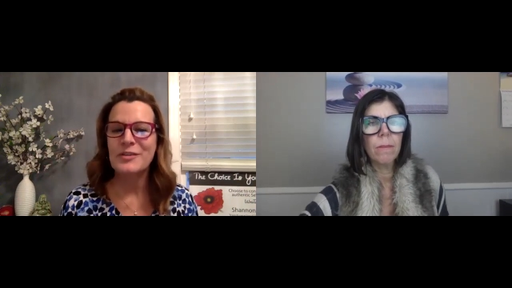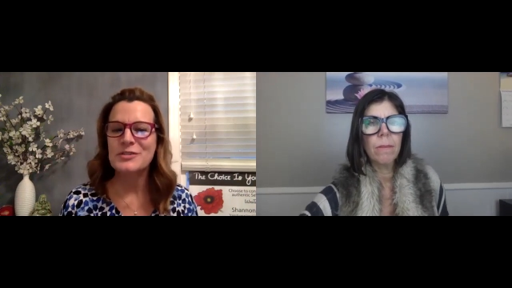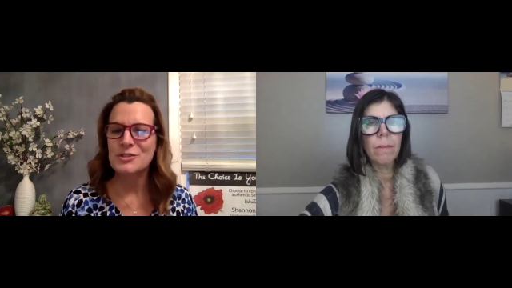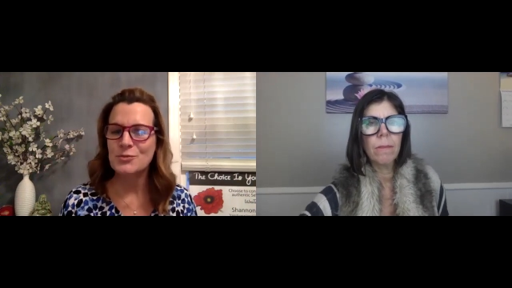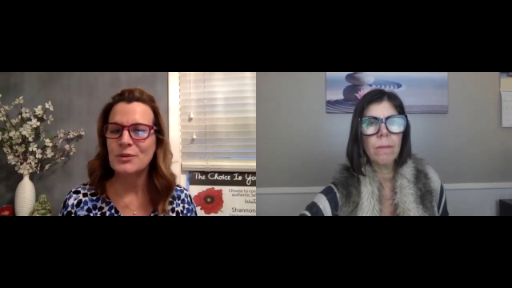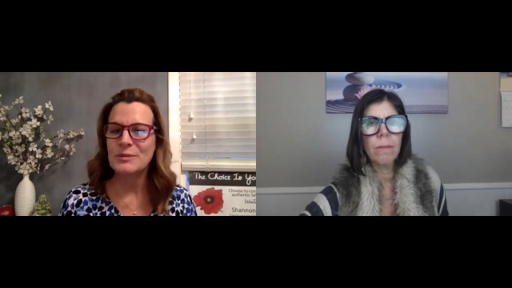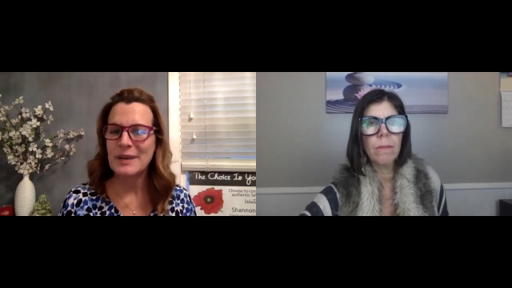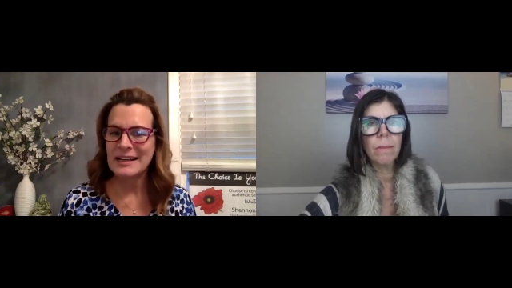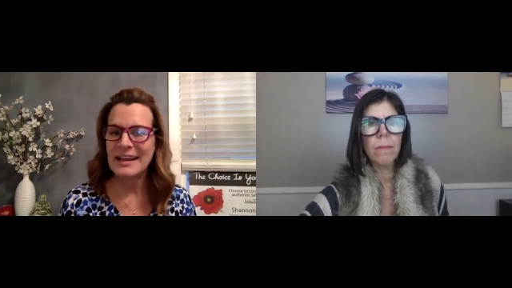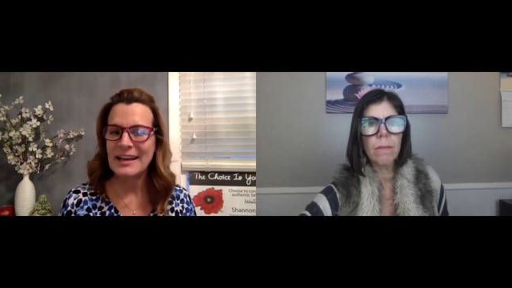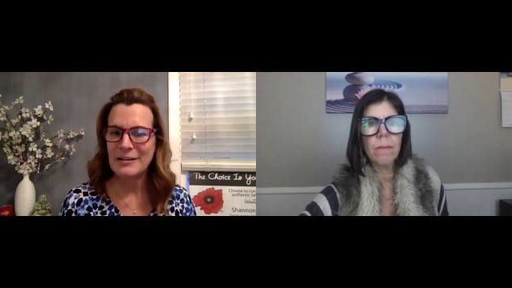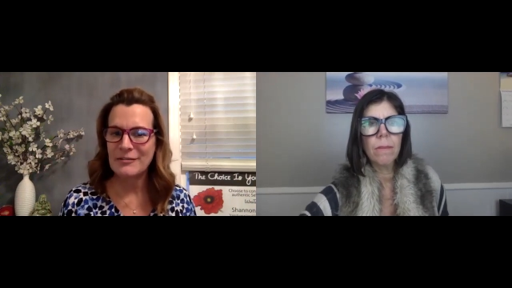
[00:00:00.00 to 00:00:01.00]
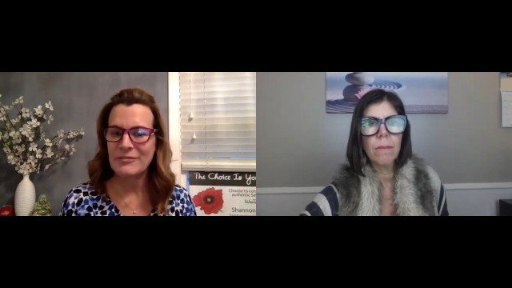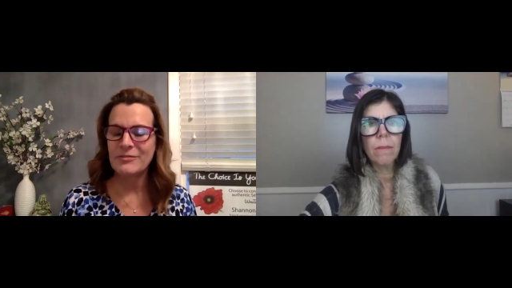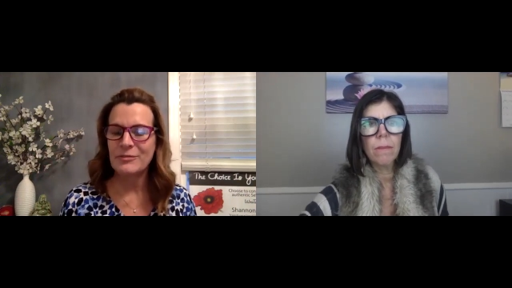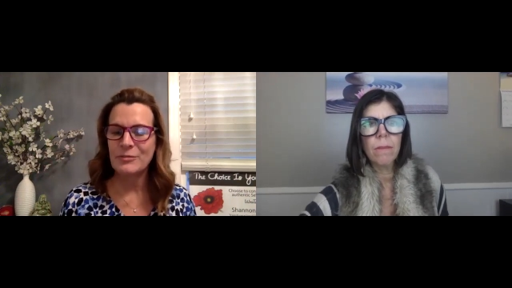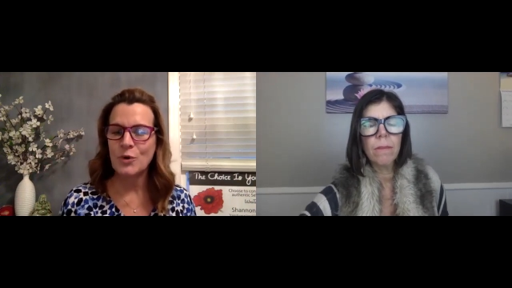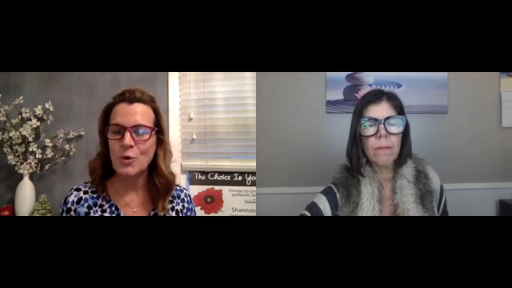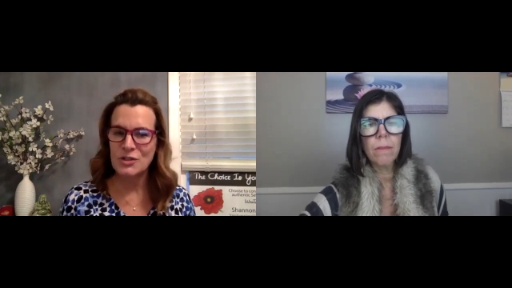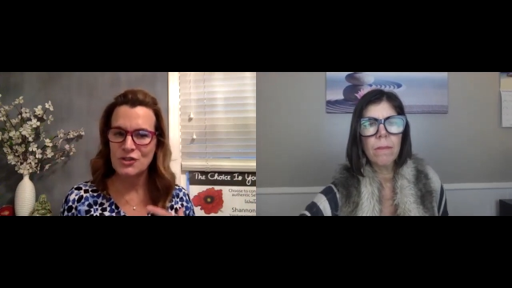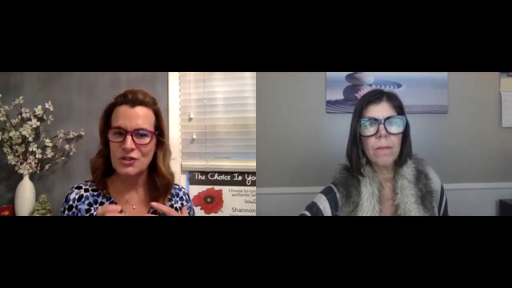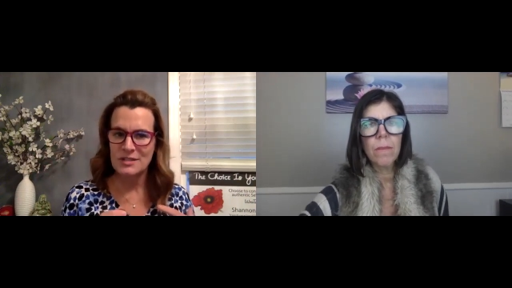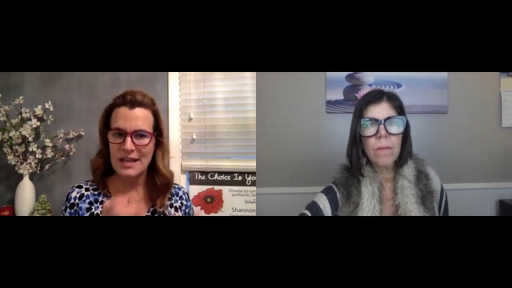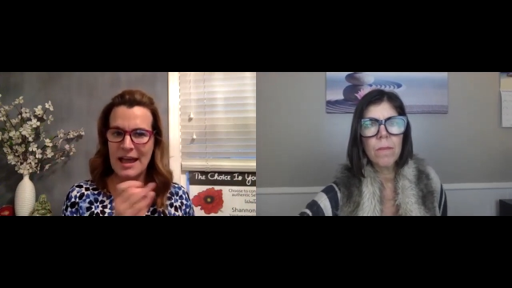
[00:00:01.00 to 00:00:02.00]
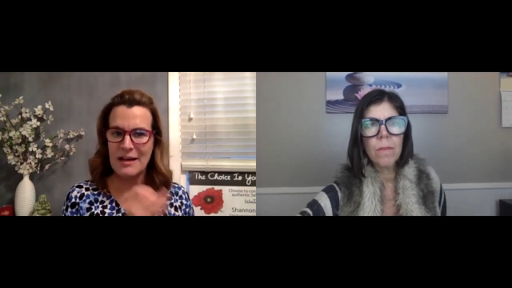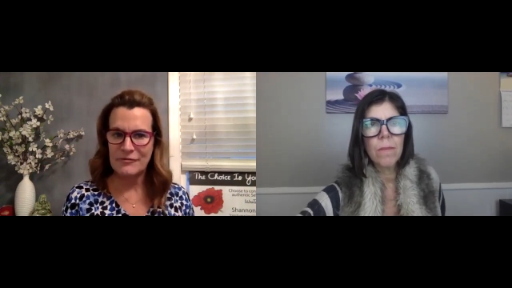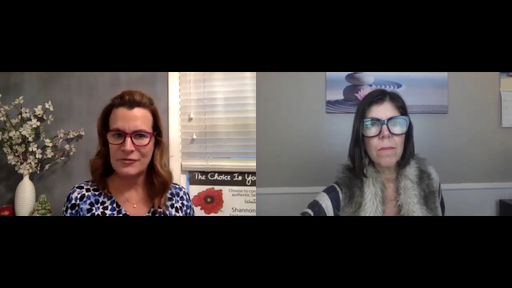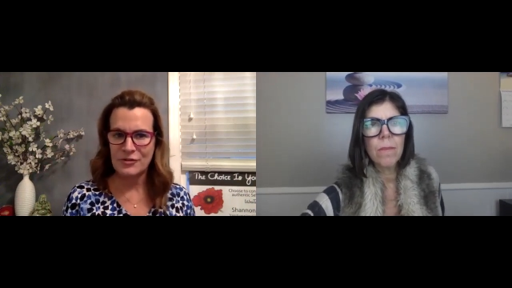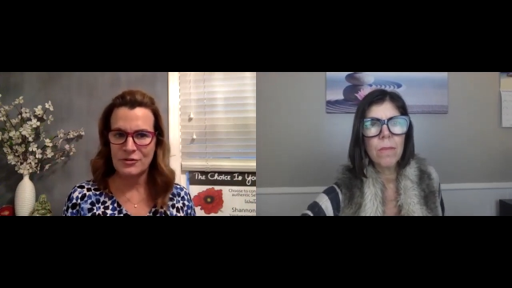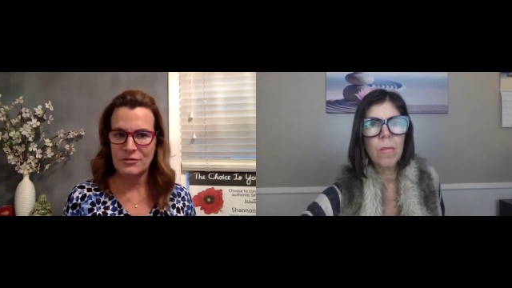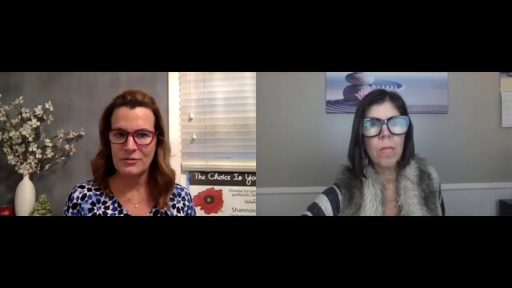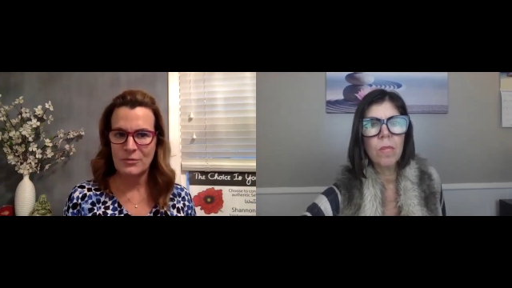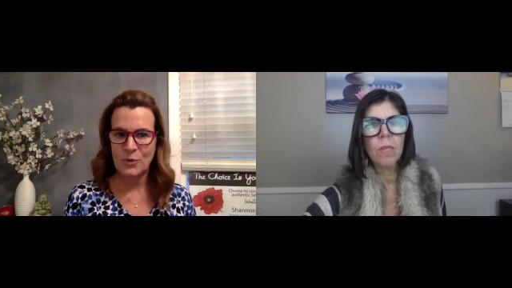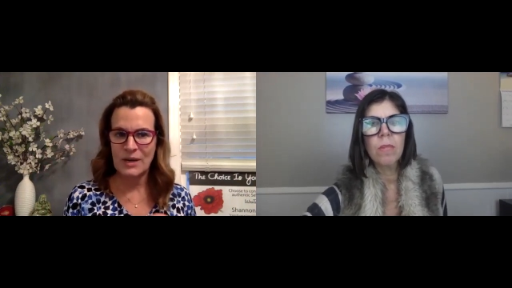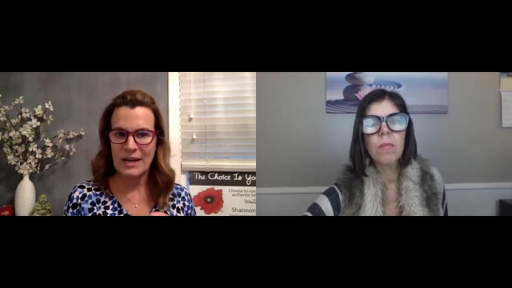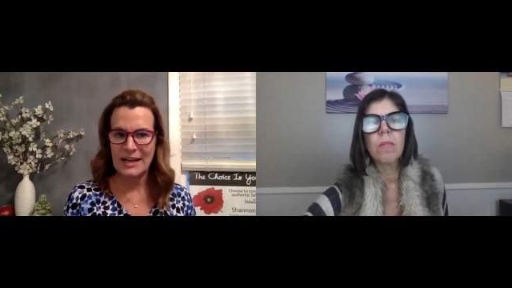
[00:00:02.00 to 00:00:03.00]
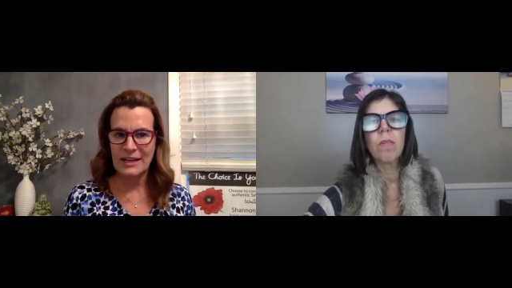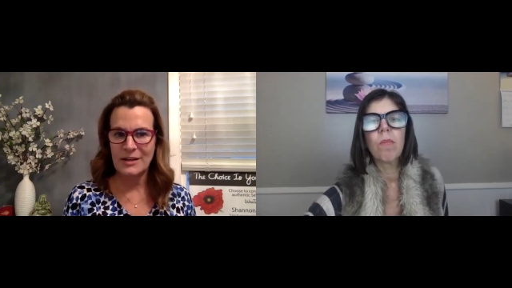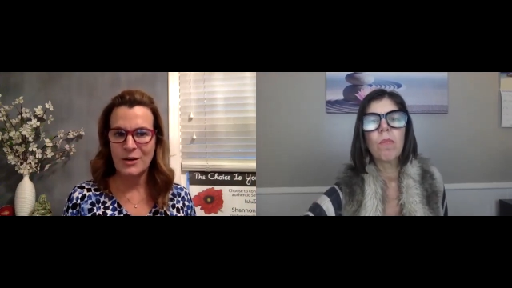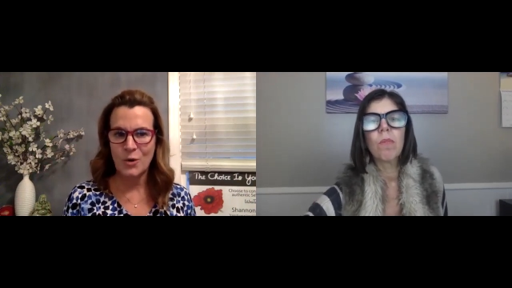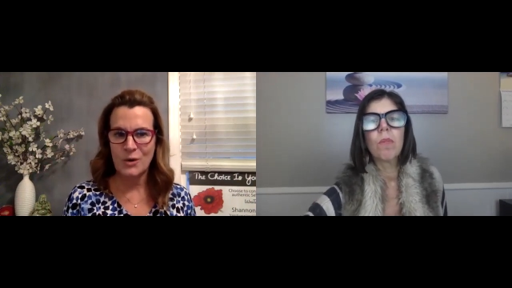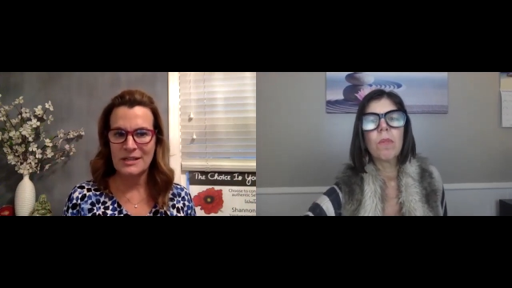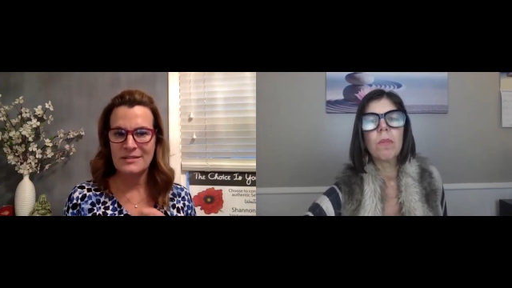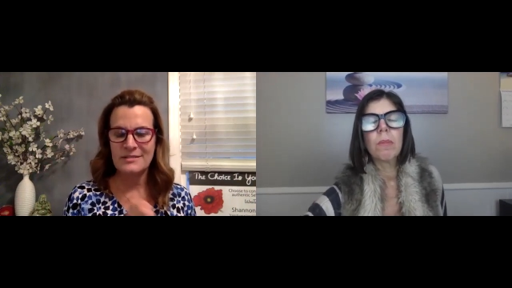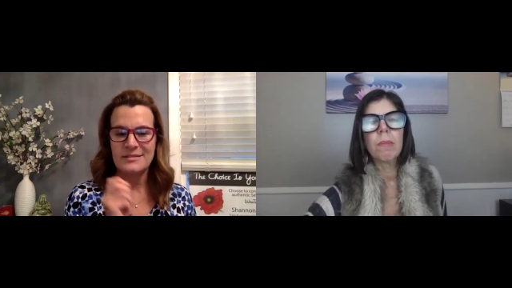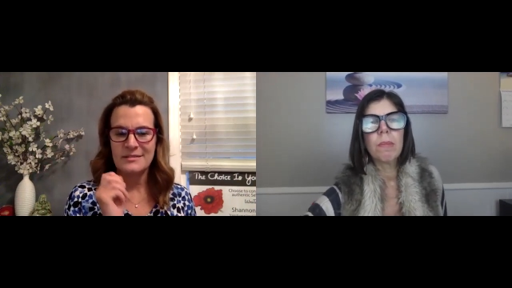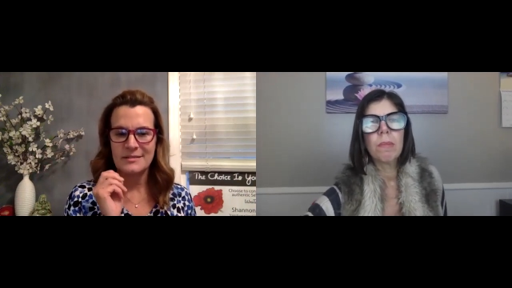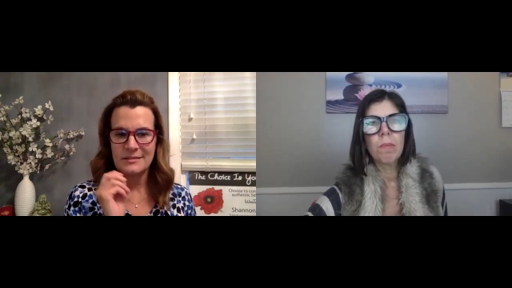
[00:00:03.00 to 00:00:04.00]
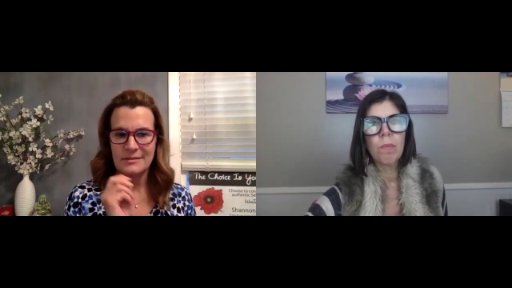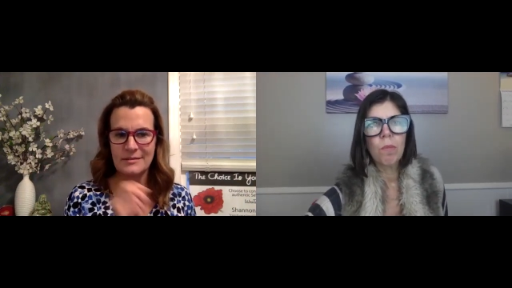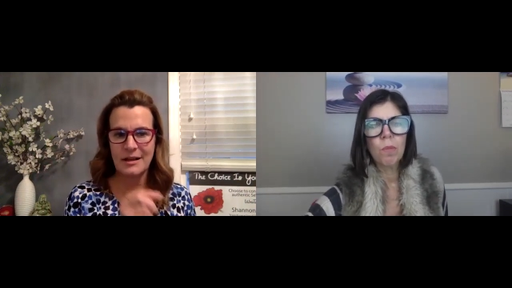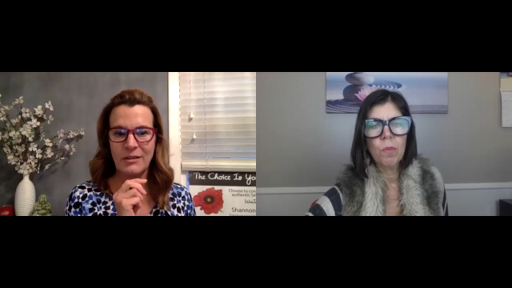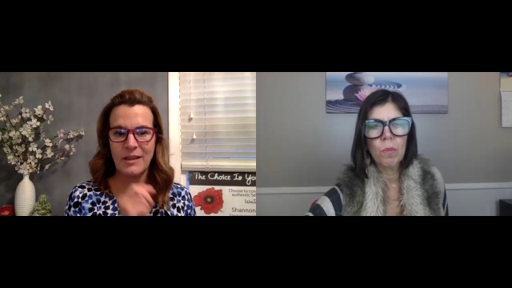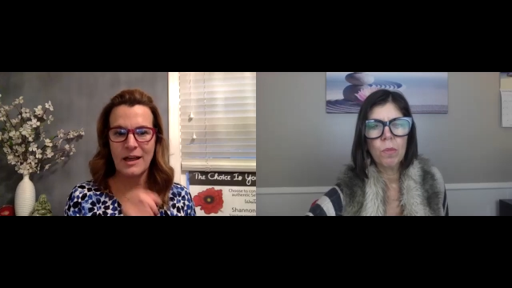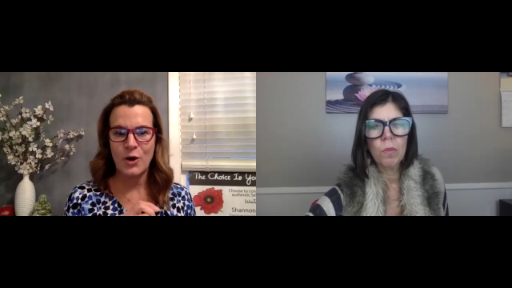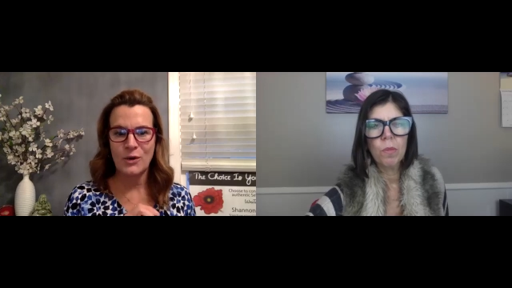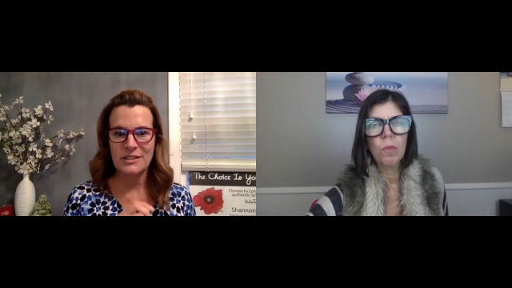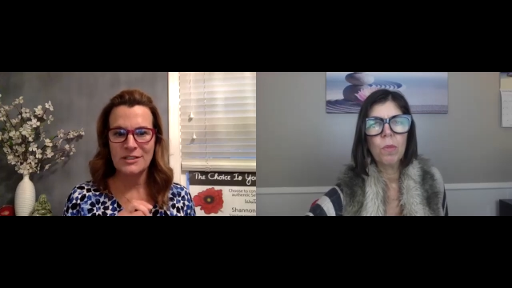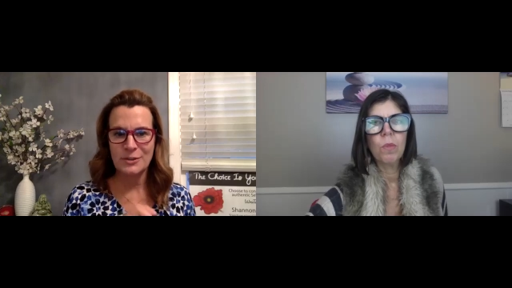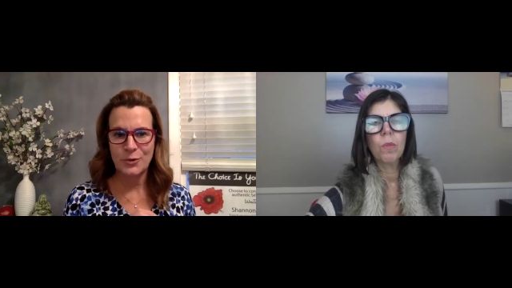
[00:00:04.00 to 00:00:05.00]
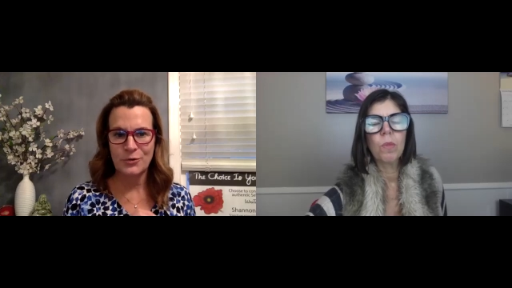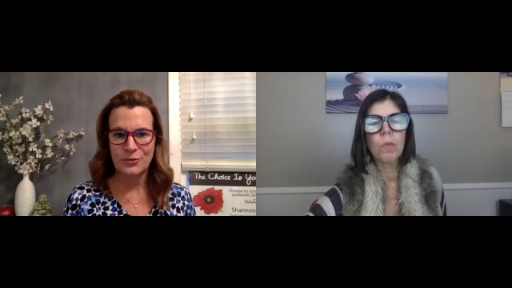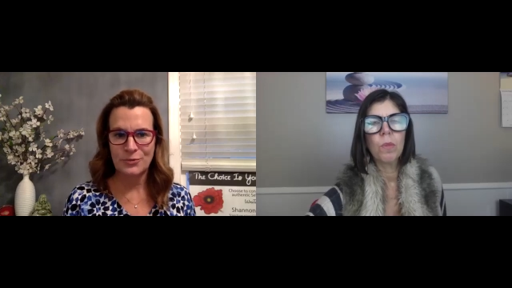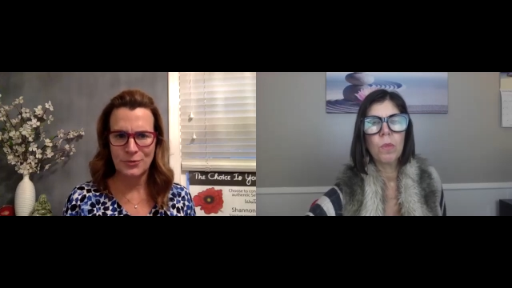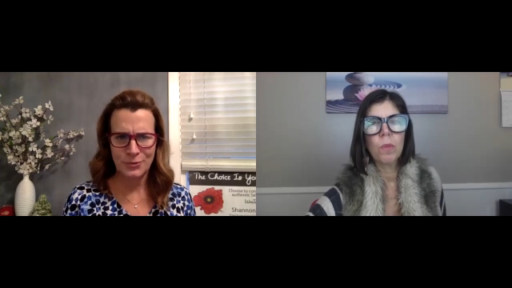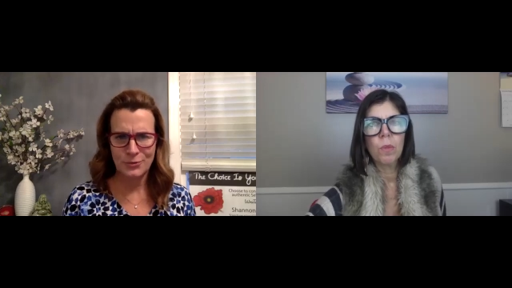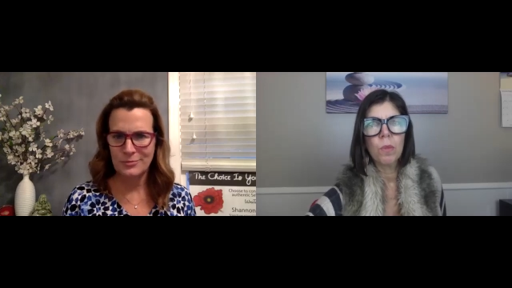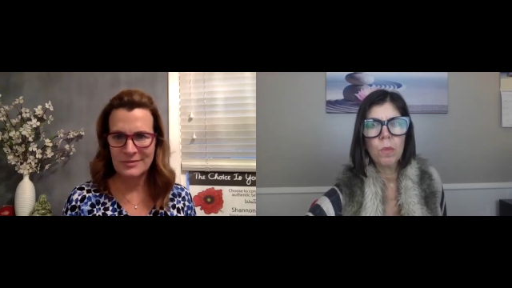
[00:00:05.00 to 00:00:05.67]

Speaker 1: So we might have questions after when I go and allow it to go through